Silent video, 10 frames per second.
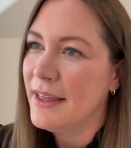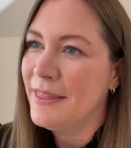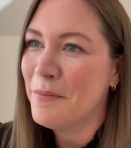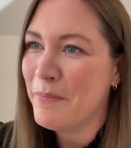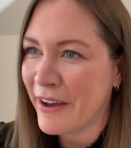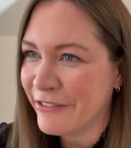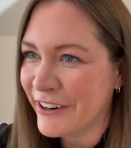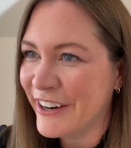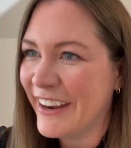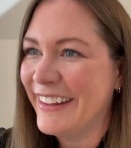the
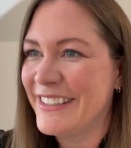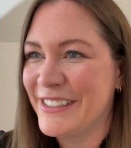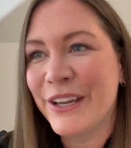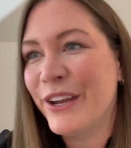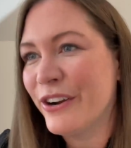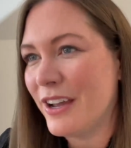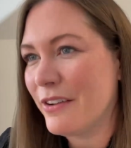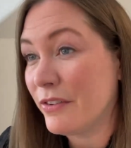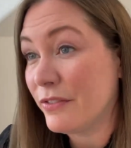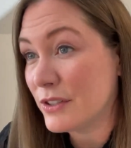buffer and the security
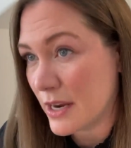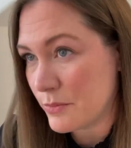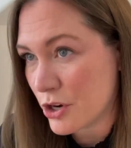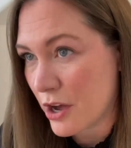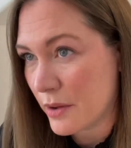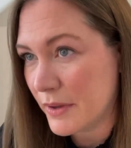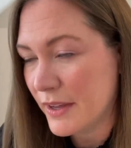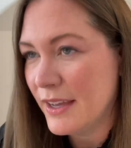of a full-time job?